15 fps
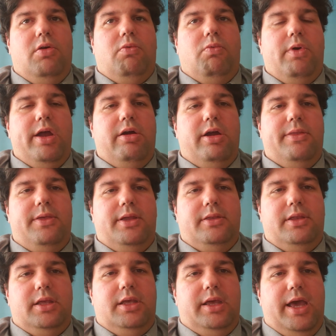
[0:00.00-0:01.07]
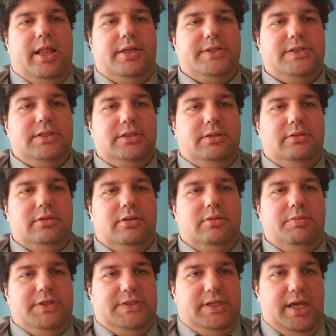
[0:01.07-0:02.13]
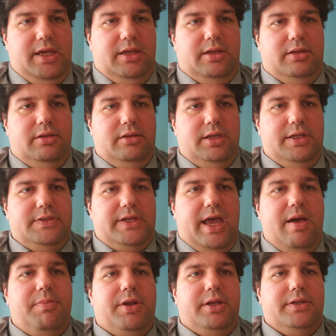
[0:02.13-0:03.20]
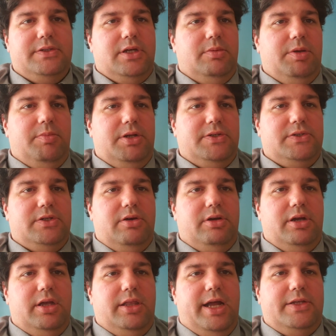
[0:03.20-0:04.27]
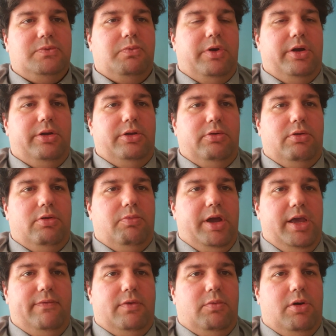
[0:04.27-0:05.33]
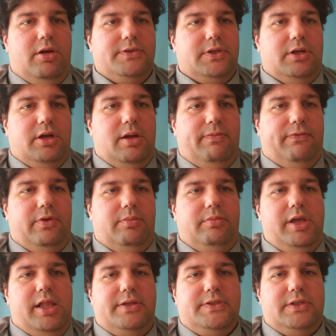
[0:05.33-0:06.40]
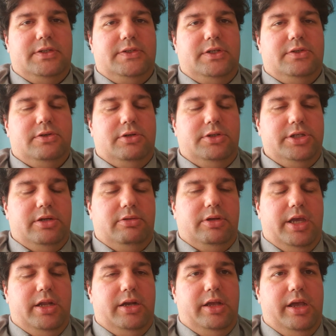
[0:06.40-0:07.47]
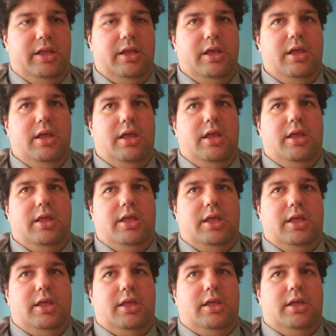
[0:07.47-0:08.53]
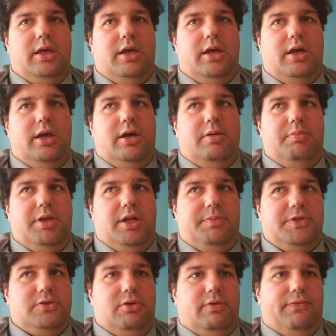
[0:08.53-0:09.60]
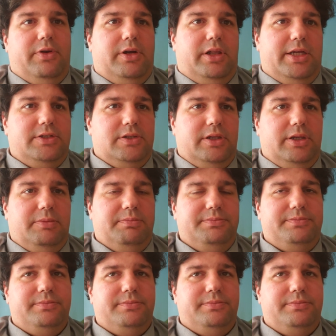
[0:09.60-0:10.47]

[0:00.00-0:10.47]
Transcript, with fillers: Where I think the Ellison mistake is happening is going to be Minnesota, and that's where your waiver wall is going to come from. Ellison is the attorney general candidate. He uh, beat up his girlfriend allegedly.